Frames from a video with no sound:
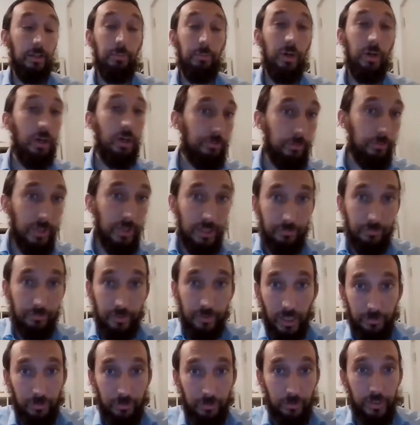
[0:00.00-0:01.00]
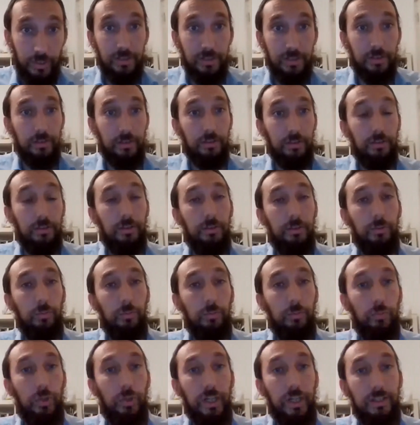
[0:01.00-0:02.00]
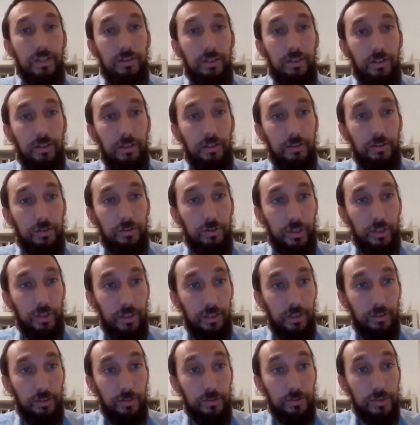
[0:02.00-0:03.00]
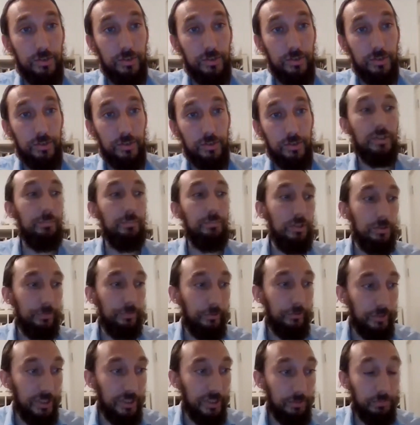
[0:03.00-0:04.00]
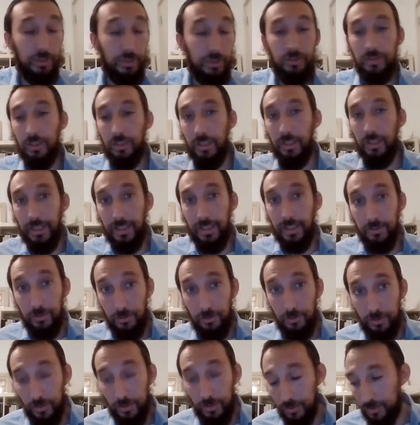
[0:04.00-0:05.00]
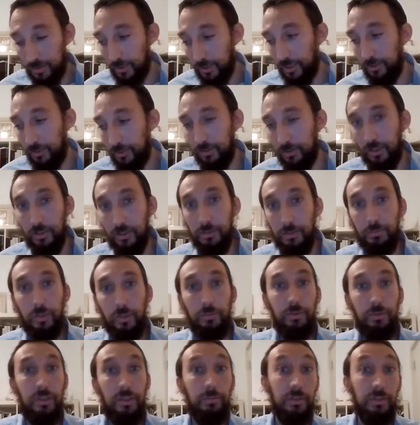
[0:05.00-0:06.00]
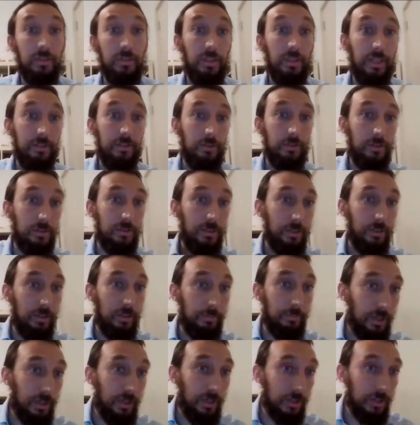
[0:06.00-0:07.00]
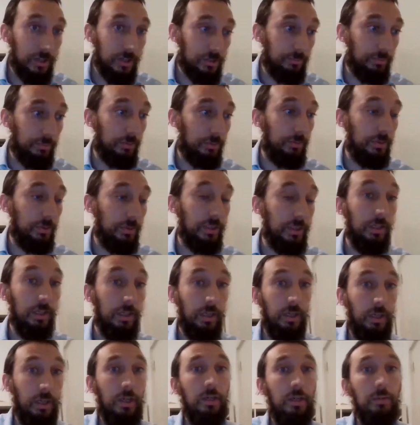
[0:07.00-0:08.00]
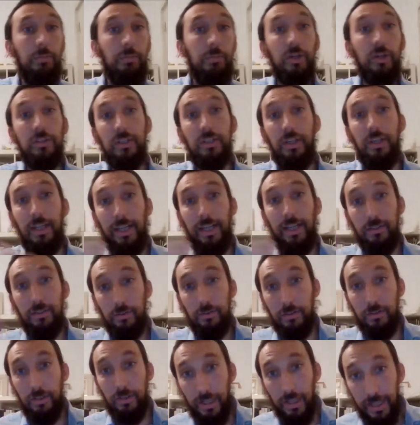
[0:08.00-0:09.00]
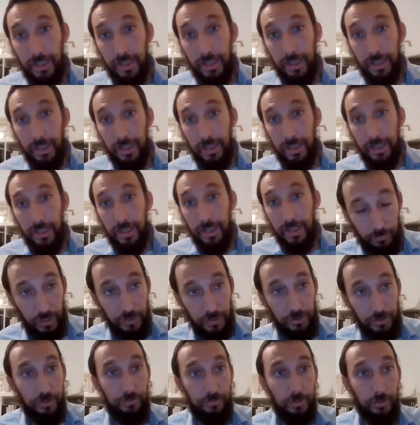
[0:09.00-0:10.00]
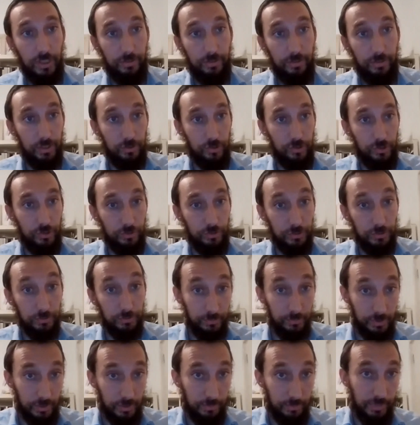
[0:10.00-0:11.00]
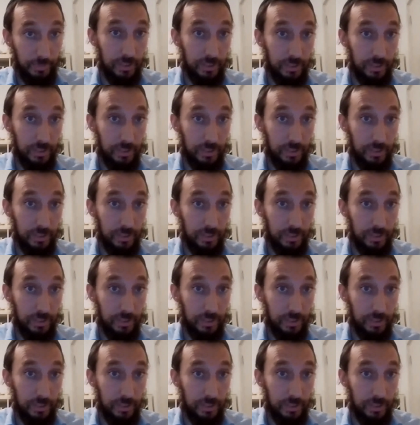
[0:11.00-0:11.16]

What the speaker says: And apart from every other reason why studying the triennial cycle is a beautiful thing, because it allows you to study Targum properly, because it allows you to study the Parsha properly, because it allows you to lane your own Parsha if you have it in shul.